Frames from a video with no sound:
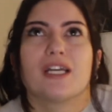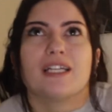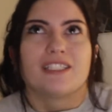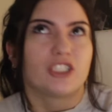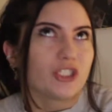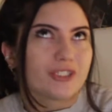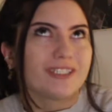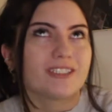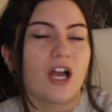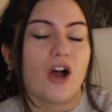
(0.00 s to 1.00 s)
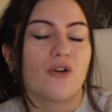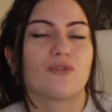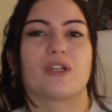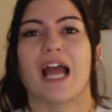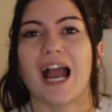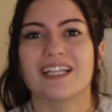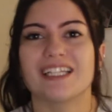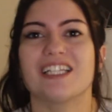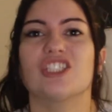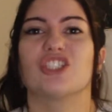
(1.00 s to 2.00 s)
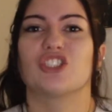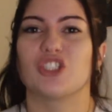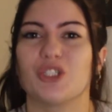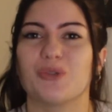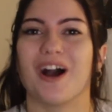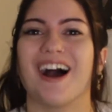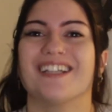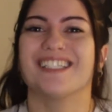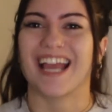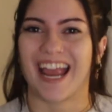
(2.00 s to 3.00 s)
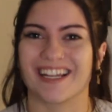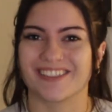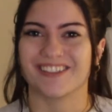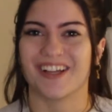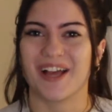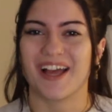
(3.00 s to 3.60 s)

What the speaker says: series of reacting to Too Hot to Handle.